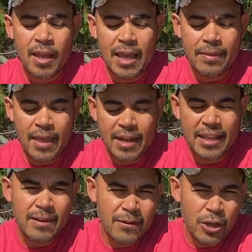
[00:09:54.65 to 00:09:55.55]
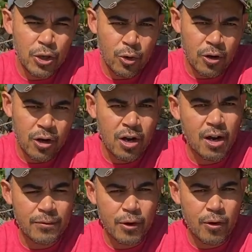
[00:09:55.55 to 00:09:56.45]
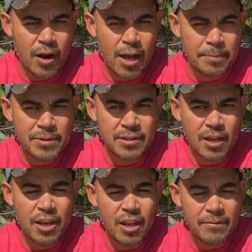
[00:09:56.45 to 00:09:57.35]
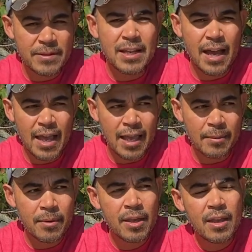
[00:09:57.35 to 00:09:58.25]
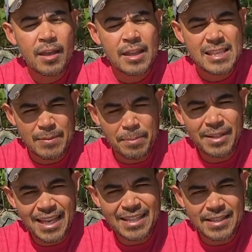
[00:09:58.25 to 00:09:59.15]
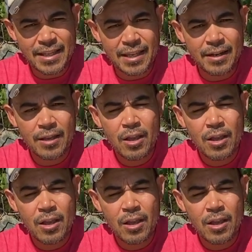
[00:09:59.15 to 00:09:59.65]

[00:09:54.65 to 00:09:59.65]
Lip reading: and then giving your cover crops enough time to be planted